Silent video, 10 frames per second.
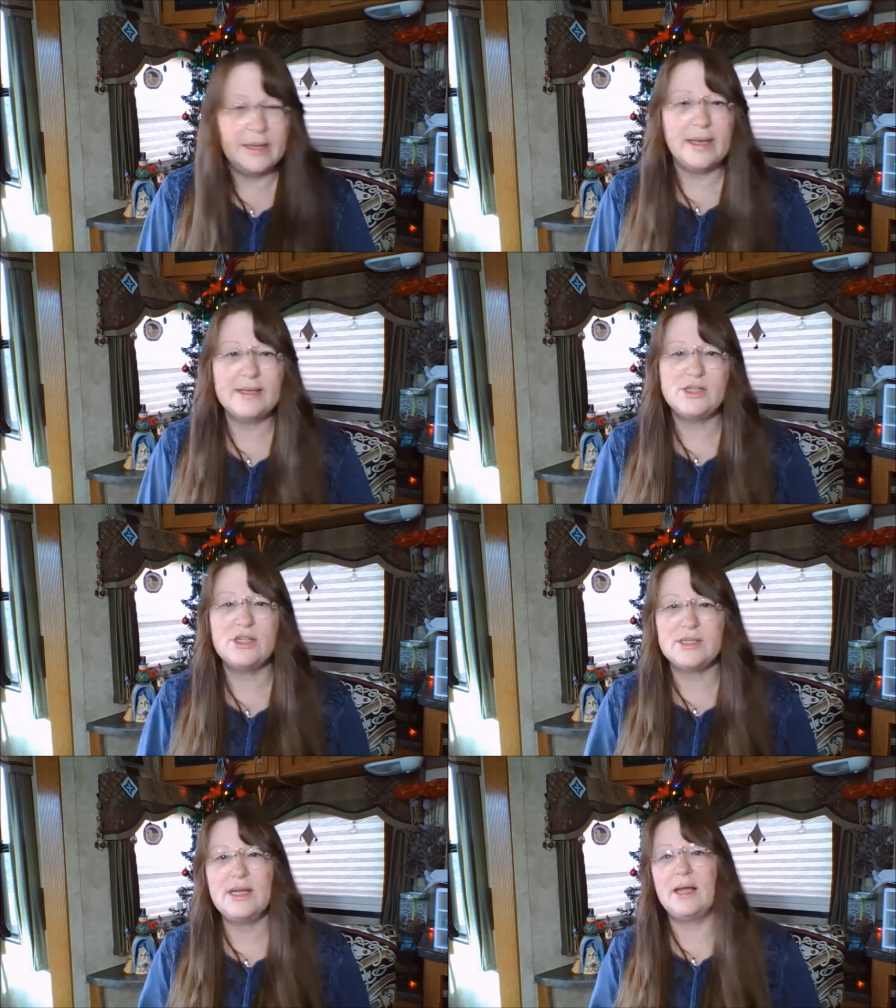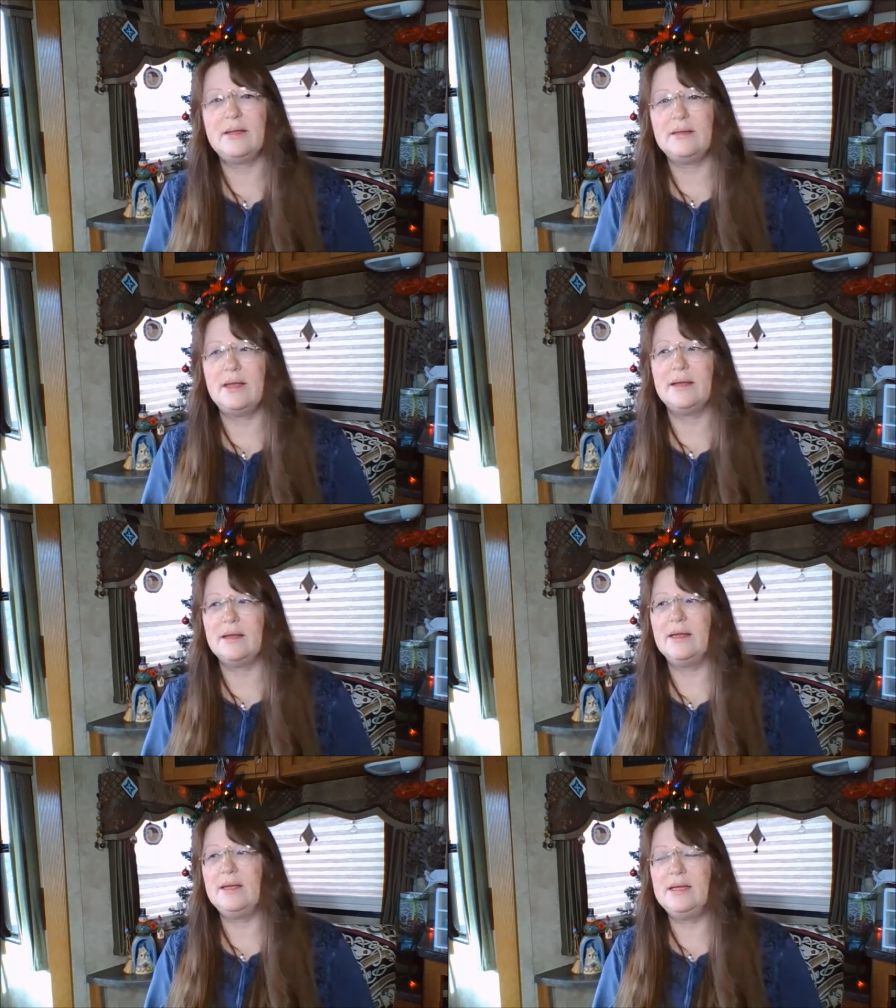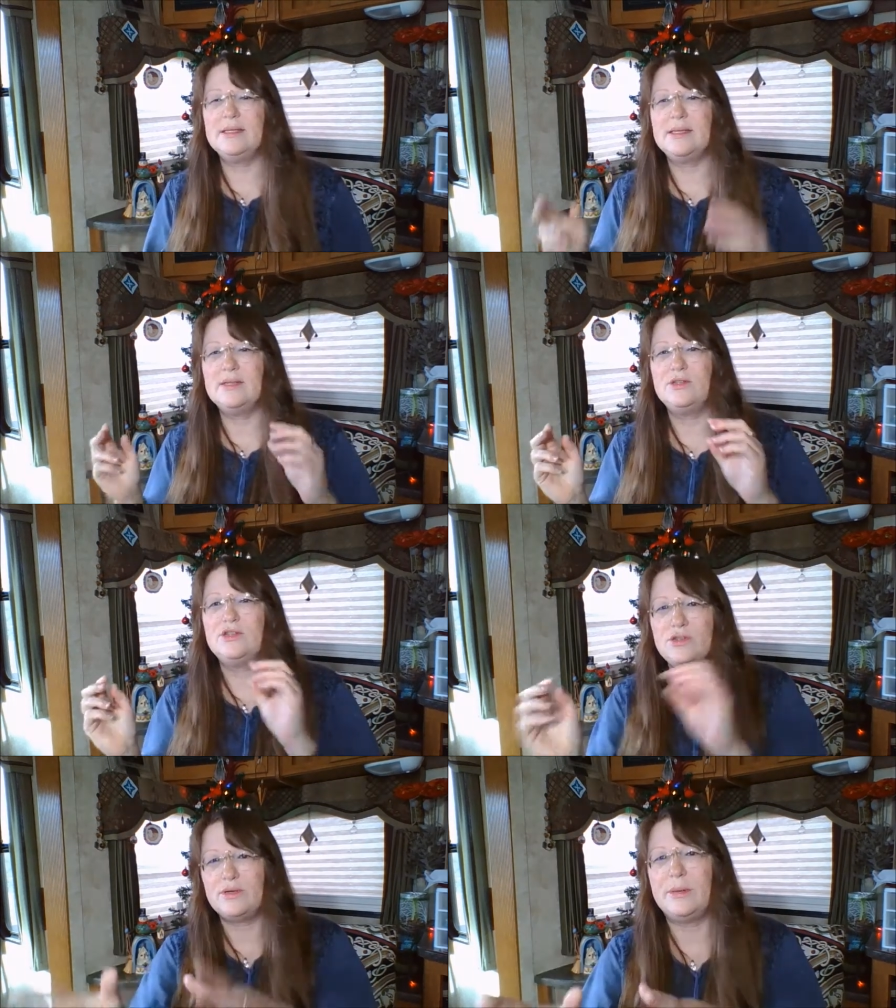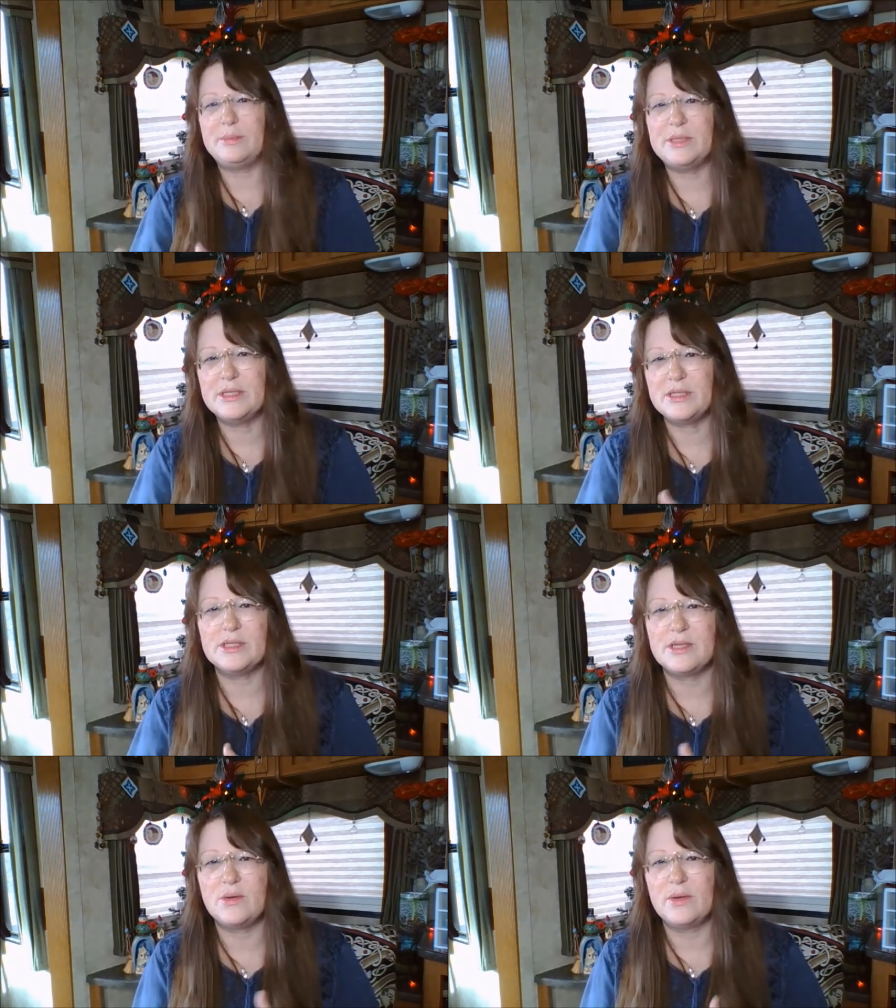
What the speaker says: It's just not like an easy trip to just go